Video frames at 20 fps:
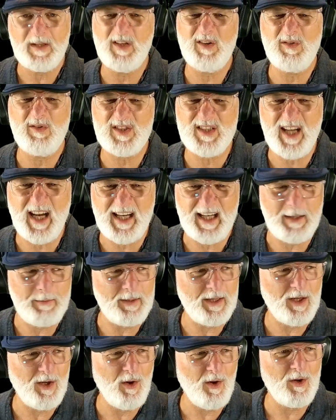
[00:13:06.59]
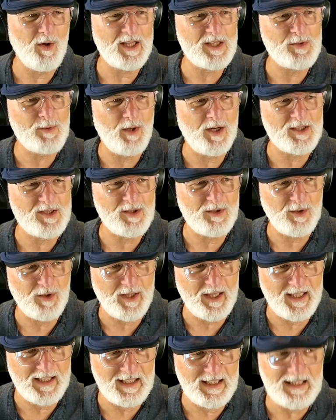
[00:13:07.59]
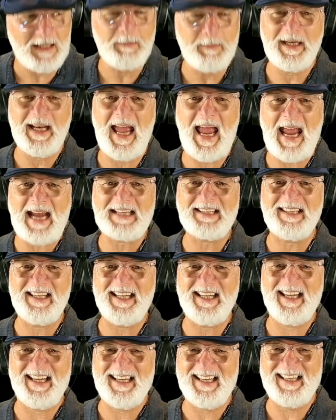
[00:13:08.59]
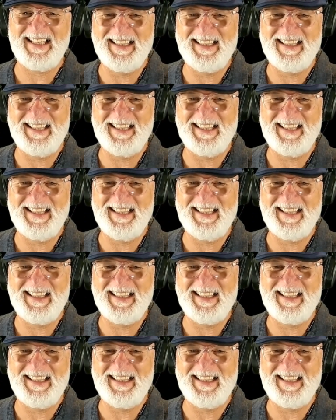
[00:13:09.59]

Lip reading: It's taking a bit long. That's why it's looking a little bit hacked there.